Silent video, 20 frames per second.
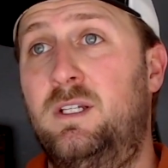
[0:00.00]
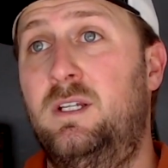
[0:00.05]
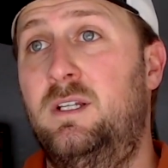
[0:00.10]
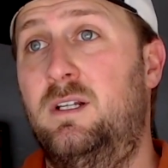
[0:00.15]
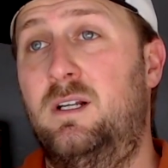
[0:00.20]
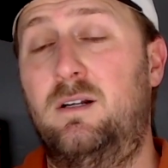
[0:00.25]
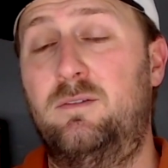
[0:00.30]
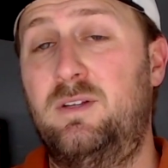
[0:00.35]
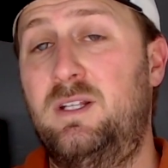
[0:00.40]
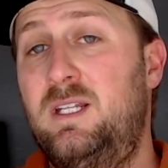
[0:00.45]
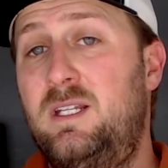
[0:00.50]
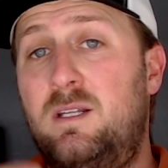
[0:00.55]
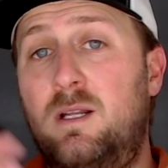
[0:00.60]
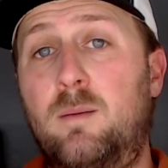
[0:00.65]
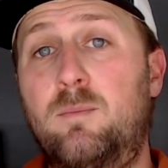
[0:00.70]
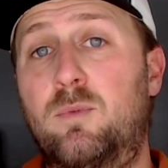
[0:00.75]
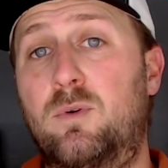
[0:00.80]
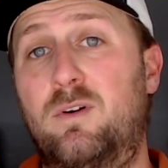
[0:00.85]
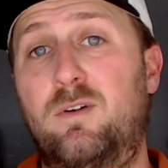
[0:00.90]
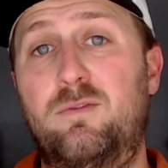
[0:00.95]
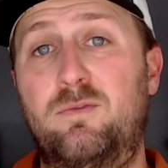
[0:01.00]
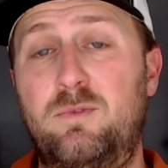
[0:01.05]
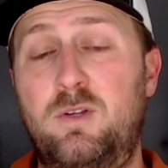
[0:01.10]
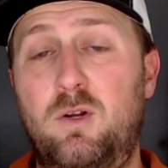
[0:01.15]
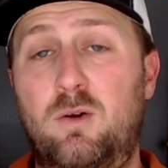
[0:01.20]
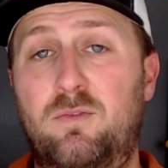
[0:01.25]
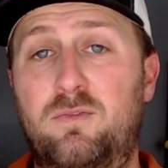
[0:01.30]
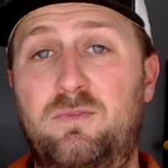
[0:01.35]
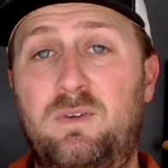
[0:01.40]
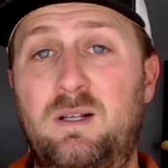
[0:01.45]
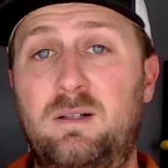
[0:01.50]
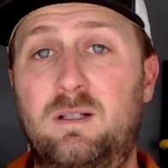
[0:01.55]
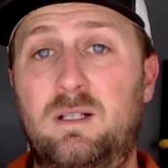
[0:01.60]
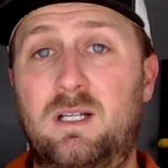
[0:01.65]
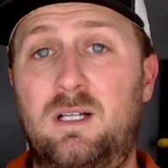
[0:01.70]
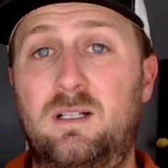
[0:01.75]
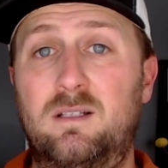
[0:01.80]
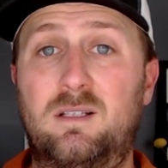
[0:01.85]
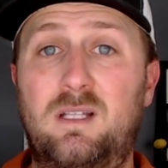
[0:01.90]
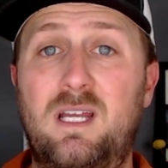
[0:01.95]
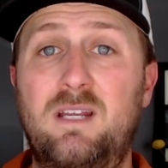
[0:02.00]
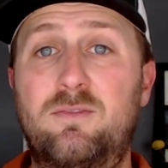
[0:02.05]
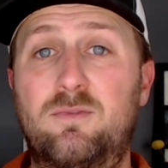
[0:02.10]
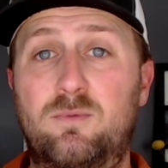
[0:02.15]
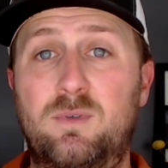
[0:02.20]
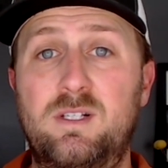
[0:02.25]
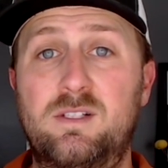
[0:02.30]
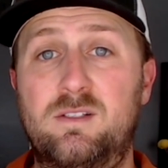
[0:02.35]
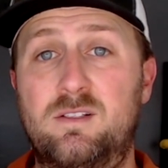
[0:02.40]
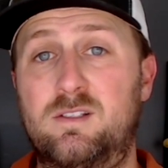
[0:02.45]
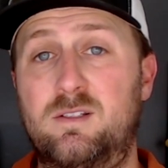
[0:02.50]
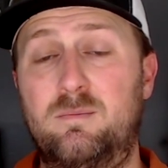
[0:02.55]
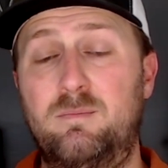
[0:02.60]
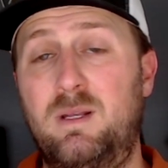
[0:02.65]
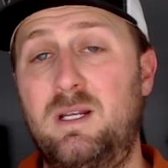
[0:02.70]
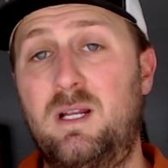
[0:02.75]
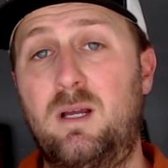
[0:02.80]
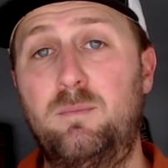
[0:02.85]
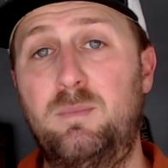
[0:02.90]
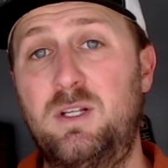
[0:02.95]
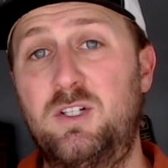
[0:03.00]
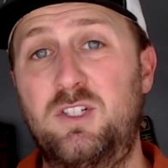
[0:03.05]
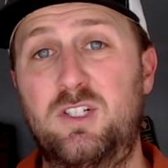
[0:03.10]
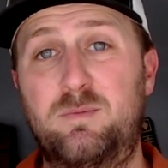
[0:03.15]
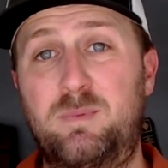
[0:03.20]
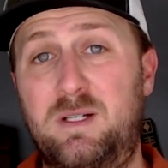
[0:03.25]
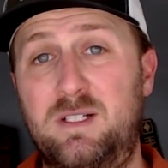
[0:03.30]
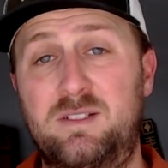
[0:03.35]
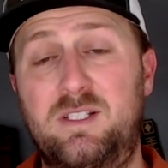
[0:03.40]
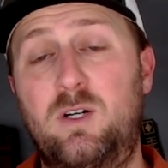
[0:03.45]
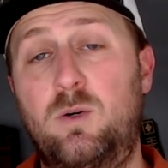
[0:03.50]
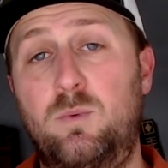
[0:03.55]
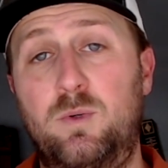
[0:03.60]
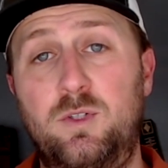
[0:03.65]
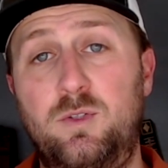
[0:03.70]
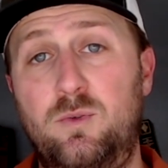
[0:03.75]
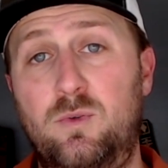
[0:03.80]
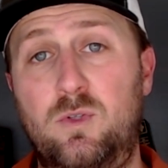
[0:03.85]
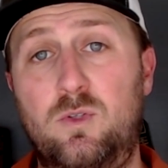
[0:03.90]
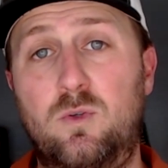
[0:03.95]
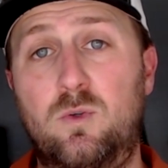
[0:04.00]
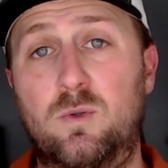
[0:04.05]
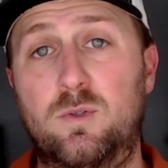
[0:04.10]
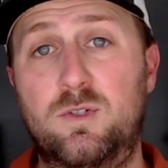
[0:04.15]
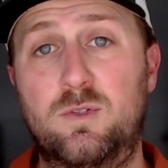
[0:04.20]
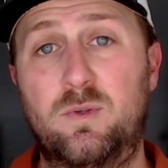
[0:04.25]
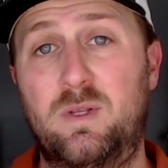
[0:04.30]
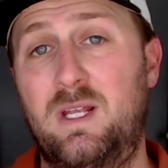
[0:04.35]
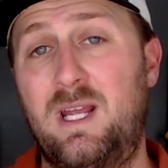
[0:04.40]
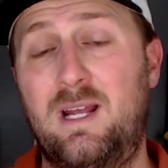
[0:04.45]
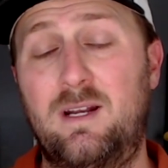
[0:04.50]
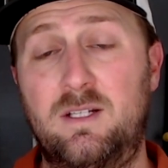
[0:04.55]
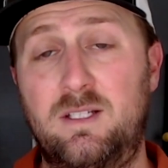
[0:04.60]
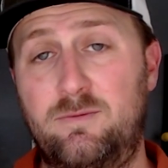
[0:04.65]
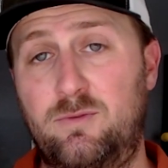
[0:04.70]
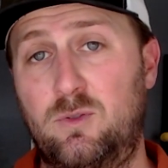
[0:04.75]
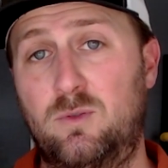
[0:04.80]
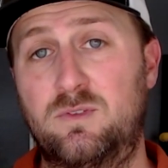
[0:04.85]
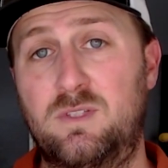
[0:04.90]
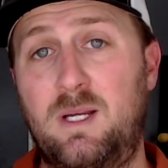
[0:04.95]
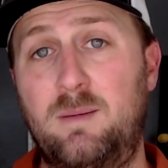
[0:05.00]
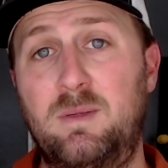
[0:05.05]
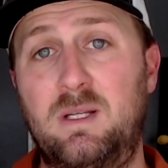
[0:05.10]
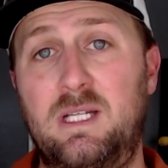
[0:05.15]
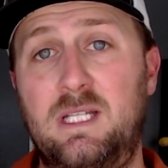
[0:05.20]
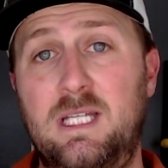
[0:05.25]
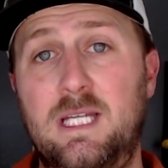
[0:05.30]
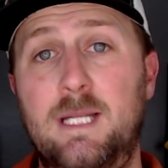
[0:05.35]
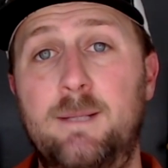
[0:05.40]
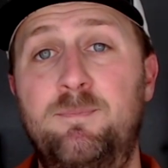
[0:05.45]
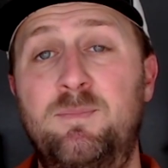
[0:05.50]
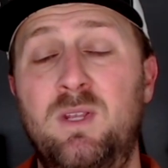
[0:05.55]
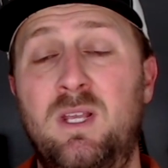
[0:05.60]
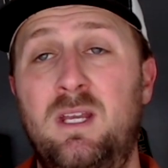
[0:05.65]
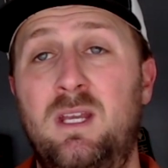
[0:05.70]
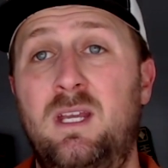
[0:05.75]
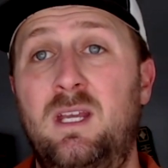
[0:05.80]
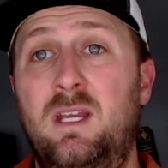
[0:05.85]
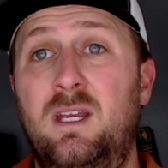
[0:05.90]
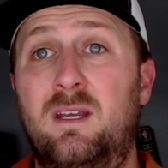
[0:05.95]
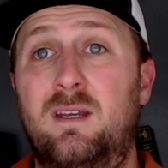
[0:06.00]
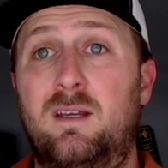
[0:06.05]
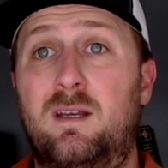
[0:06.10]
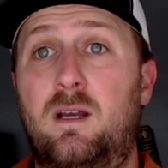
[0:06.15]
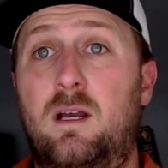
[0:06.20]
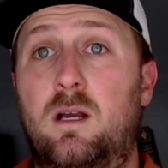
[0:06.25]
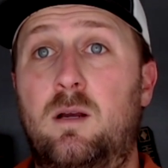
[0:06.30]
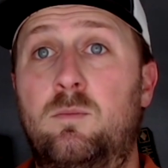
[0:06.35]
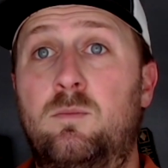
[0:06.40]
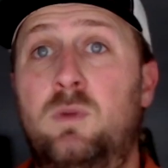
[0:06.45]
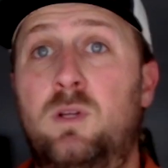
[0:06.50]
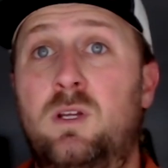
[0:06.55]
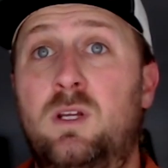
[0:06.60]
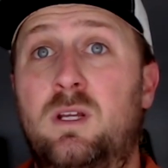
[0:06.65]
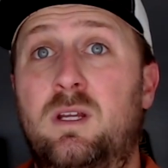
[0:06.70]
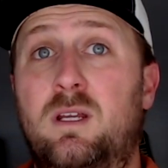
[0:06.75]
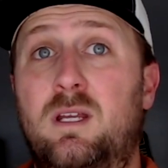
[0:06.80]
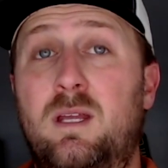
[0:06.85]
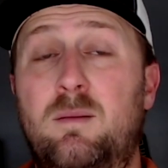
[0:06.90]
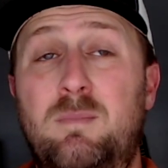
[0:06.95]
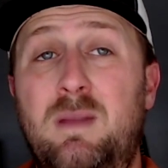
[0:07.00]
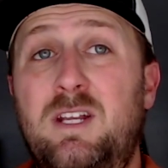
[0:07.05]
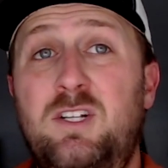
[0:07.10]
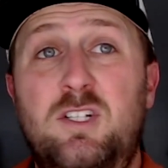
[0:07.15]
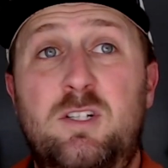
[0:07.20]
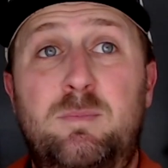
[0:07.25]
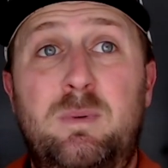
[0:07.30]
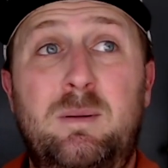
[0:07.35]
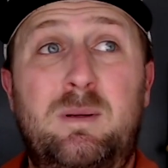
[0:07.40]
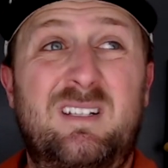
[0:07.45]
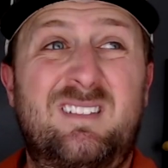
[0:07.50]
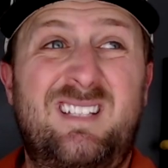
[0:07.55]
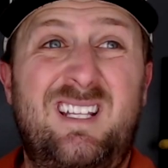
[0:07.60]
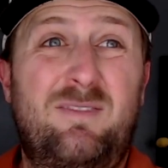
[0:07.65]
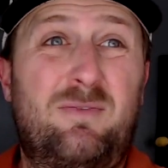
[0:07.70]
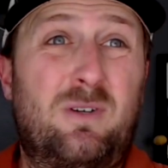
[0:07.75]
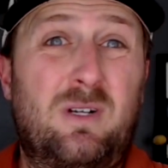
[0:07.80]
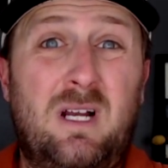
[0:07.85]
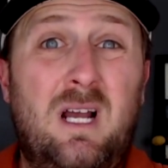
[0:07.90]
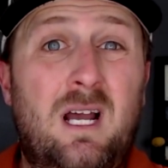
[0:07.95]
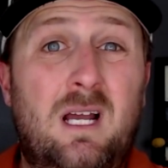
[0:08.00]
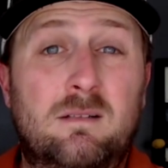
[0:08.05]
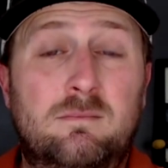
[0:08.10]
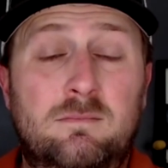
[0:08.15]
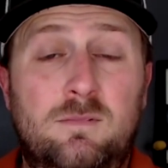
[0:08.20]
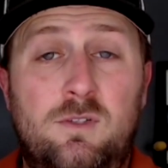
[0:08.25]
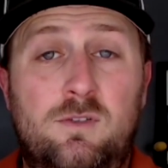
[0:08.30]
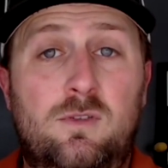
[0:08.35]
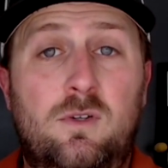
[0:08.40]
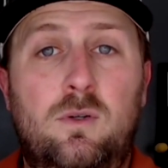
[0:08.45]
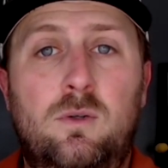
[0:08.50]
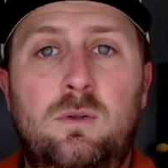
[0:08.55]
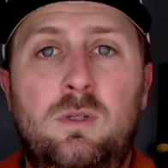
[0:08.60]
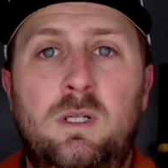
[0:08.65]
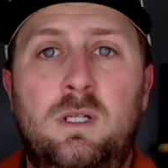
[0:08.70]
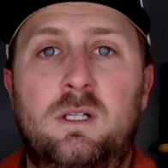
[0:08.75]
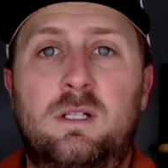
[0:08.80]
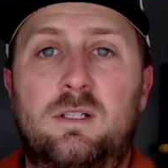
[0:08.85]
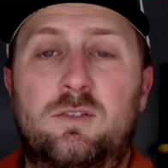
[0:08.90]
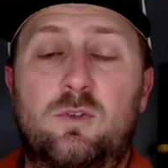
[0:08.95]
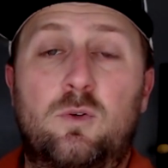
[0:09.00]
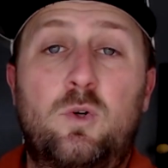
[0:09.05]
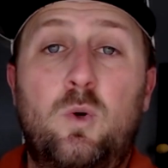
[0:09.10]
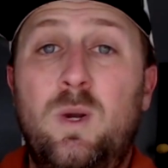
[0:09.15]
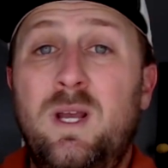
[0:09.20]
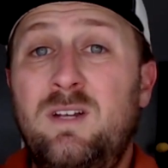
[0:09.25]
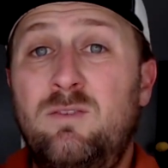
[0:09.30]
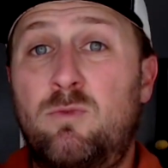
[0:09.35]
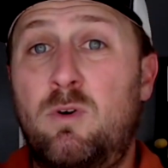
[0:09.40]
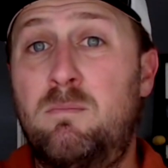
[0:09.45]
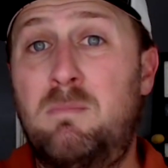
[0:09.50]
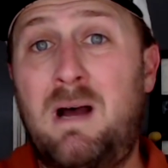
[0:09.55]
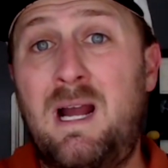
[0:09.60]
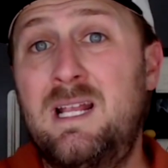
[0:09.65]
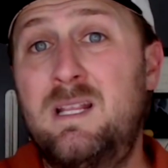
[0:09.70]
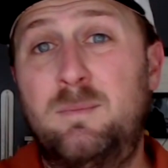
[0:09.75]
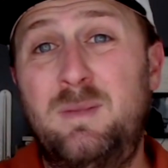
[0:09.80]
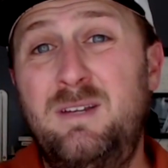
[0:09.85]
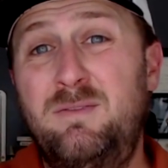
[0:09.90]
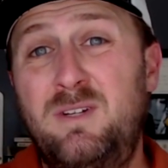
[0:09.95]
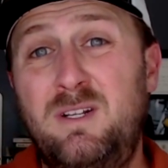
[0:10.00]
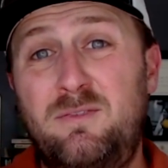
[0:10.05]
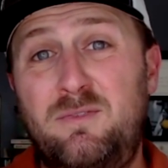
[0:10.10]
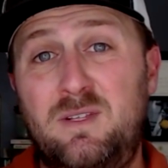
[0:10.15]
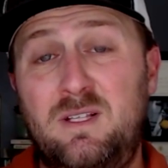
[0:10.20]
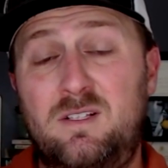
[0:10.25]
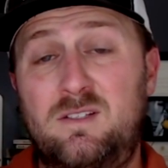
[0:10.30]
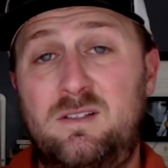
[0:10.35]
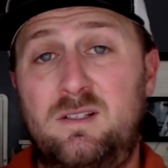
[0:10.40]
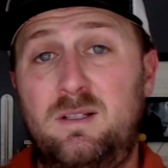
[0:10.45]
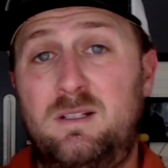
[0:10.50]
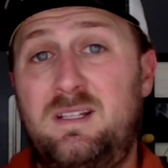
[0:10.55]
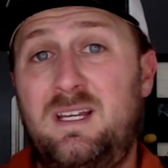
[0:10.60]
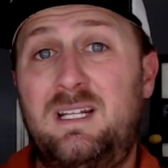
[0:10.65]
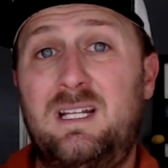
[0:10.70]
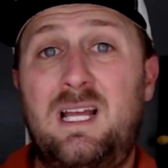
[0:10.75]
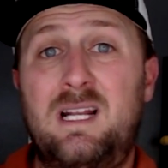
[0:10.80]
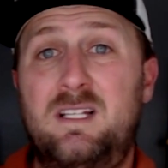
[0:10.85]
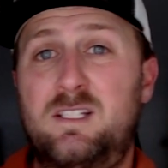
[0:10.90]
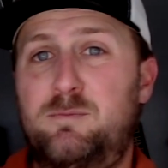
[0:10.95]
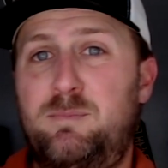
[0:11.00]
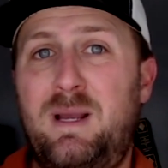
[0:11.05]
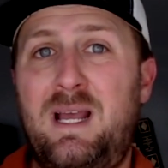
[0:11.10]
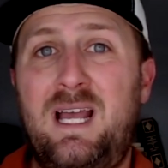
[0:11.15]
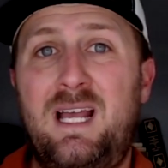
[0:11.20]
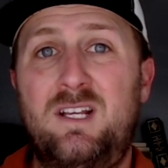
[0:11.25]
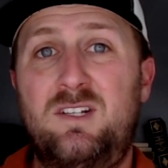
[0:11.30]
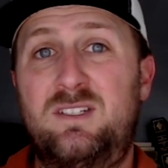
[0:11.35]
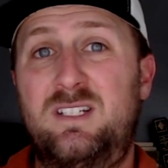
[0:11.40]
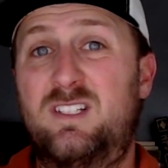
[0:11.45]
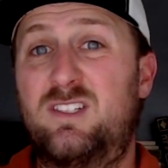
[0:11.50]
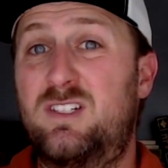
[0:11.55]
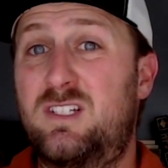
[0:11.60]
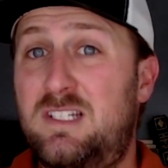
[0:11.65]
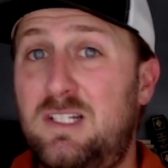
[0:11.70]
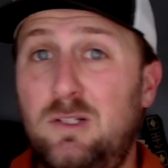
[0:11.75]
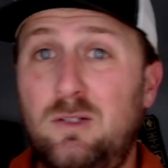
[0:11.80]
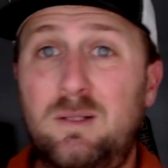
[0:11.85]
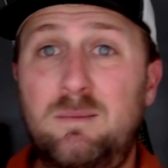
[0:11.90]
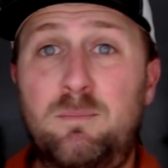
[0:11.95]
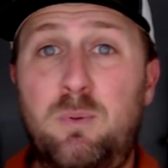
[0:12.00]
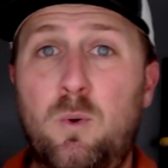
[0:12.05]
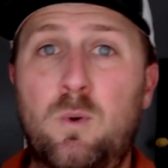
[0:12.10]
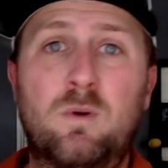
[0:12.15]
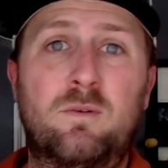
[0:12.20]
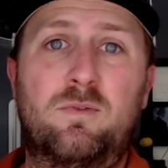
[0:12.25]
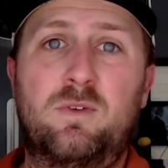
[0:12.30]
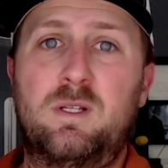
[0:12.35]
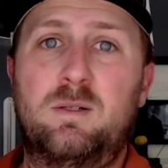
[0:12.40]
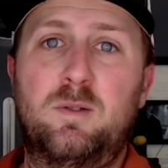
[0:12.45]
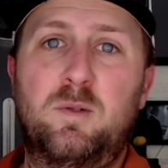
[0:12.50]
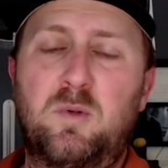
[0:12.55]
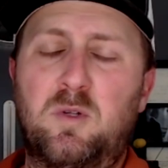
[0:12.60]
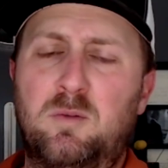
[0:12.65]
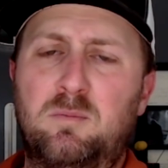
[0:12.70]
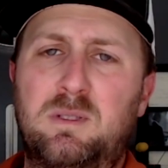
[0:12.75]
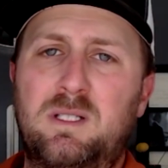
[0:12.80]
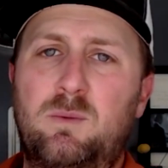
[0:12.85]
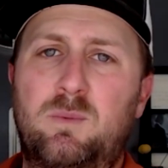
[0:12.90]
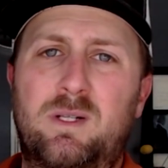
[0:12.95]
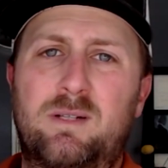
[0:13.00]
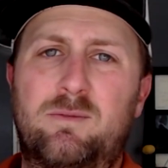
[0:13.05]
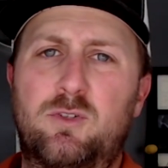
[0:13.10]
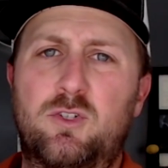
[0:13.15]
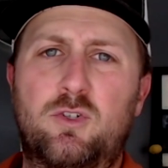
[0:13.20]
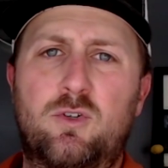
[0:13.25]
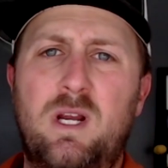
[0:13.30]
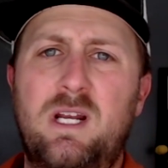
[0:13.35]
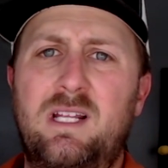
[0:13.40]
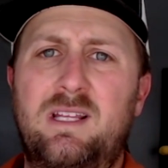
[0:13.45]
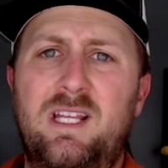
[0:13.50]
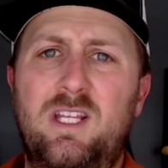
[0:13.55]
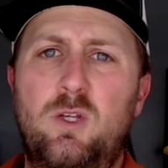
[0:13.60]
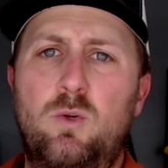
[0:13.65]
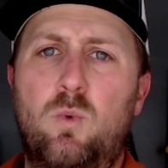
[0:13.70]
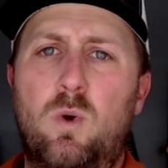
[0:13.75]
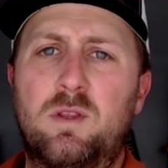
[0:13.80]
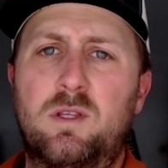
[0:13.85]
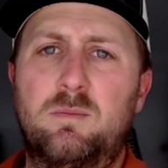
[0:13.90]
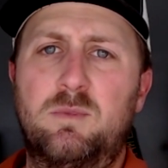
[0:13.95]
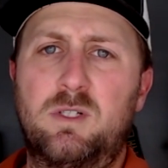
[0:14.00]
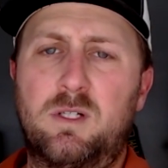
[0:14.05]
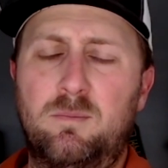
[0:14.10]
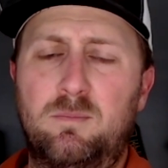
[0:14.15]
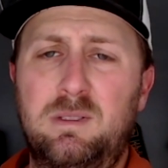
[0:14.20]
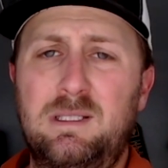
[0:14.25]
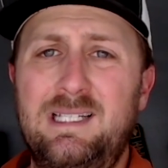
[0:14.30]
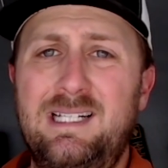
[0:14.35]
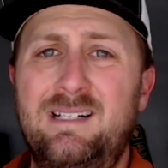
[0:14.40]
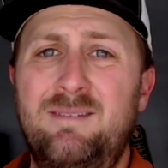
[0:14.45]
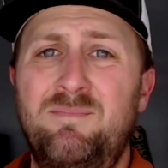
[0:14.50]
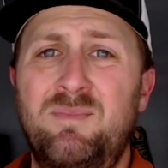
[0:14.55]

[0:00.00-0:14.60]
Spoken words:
of any number of life reasons. It may not be just because they don't want to do the course or they had a difficult time getting in. It may just be because they forgot. So go ahead and remind them, even if the deadline has passed, it's still important for them to complete whatever training that you want them to complete.